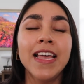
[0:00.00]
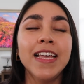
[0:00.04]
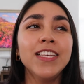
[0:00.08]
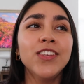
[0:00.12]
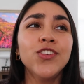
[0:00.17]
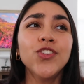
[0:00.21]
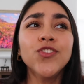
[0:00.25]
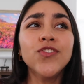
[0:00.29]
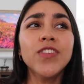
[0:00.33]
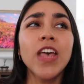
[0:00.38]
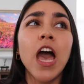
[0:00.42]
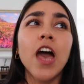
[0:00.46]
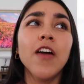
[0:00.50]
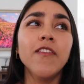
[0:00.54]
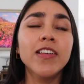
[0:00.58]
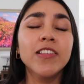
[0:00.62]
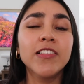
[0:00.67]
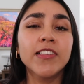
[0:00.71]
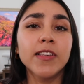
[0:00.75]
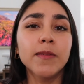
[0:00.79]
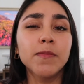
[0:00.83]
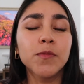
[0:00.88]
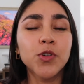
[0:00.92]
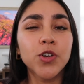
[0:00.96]
is just having
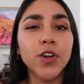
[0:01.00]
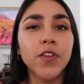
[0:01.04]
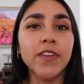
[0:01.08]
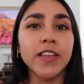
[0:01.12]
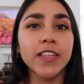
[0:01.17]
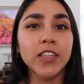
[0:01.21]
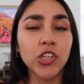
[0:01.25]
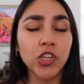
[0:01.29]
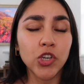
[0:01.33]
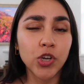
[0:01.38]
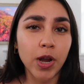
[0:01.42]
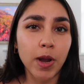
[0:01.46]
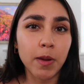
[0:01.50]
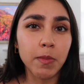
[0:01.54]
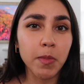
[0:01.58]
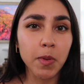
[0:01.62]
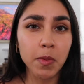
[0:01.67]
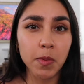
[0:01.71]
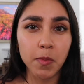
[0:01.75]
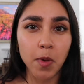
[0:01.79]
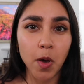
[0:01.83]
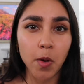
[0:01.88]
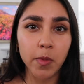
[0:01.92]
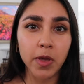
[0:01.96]
some sort of
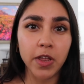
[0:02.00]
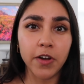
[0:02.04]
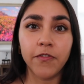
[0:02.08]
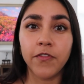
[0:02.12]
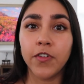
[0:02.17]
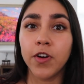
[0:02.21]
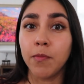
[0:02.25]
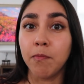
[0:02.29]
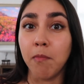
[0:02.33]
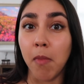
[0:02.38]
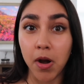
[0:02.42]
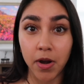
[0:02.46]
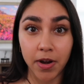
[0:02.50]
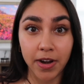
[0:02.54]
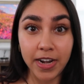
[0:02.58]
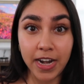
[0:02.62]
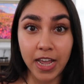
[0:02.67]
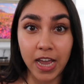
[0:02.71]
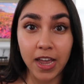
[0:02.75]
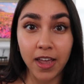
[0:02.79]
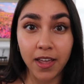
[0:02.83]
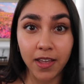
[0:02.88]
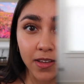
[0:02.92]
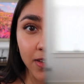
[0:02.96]
Instagrammable moment for
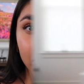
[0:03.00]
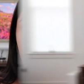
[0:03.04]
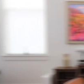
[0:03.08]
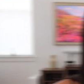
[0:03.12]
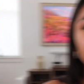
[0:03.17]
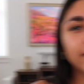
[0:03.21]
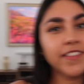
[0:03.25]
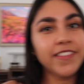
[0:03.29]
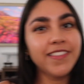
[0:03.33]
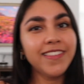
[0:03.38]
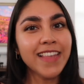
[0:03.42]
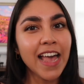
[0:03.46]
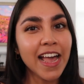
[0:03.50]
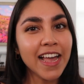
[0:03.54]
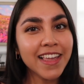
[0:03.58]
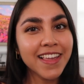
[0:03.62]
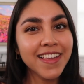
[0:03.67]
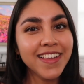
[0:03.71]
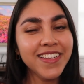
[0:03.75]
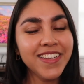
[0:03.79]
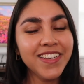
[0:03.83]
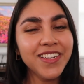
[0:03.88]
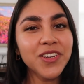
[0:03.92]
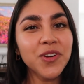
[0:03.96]
marketing. The
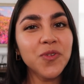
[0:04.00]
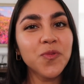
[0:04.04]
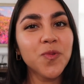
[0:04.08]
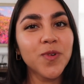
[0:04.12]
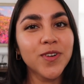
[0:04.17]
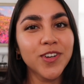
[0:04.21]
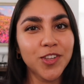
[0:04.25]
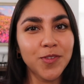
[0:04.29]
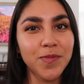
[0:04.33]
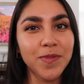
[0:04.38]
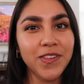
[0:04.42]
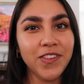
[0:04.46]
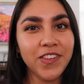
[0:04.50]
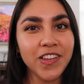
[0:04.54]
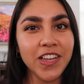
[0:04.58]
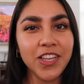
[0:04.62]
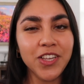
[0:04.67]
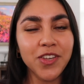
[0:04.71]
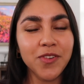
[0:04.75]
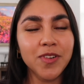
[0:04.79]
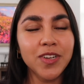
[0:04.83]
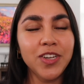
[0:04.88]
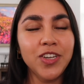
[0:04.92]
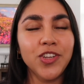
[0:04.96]
second worst mistake
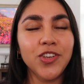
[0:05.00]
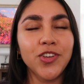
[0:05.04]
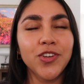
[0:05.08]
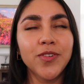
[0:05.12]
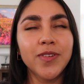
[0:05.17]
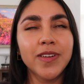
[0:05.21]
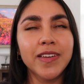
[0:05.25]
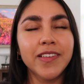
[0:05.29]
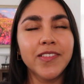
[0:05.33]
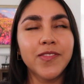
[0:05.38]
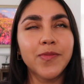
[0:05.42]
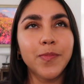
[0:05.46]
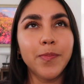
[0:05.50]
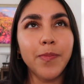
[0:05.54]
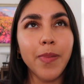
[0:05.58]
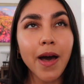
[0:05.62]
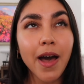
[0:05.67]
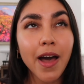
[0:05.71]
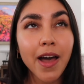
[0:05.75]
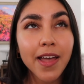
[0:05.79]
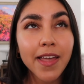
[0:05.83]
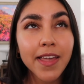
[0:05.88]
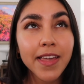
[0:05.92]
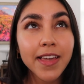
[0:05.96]
you can do is
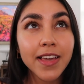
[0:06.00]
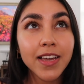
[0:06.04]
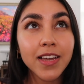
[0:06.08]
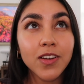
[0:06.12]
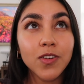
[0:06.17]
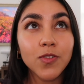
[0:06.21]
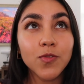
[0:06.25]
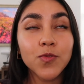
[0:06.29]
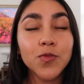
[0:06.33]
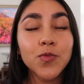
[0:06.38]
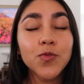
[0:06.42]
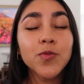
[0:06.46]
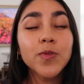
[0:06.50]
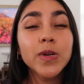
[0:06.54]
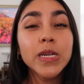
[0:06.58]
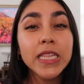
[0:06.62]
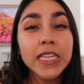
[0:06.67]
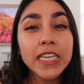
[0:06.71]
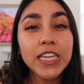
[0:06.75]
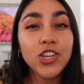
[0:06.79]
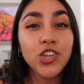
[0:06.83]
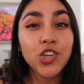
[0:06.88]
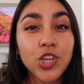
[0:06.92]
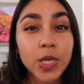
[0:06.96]
buying
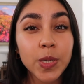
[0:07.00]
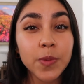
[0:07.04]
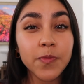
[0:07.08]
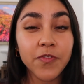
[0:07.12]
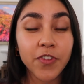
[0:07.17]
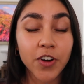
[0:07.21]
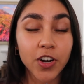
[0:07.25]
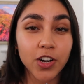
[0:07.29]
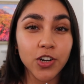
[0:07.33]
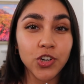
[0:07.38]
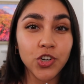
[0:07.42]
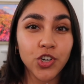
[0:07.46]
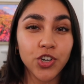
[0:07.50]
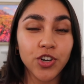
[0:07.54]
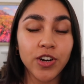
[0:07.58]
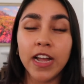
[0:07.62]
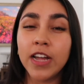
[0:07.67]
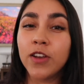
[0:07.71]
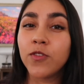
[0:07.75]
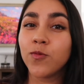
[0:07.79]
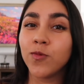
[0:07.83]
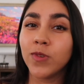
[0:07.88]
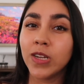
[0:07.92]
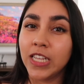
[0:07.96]
really cheap furniture
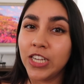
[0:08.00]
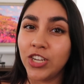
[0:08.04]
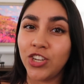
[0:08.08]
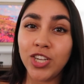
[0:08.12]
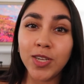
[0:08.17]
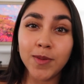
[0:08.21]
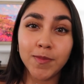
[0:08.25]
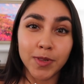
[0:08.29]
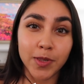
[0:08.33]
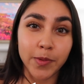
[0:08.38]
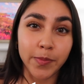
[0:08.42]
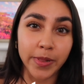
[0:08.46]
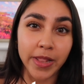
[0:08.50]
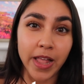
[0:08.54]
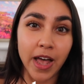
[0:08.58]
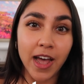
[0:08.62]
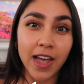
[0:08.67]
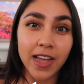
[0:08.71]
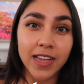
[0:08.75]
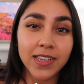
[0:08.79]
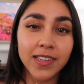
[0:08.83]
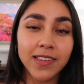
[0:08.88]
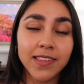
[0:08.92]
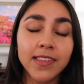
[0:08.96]
and really cheap
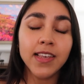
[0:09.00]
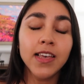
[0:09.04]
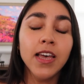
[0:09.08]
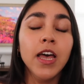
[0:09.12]
supplies.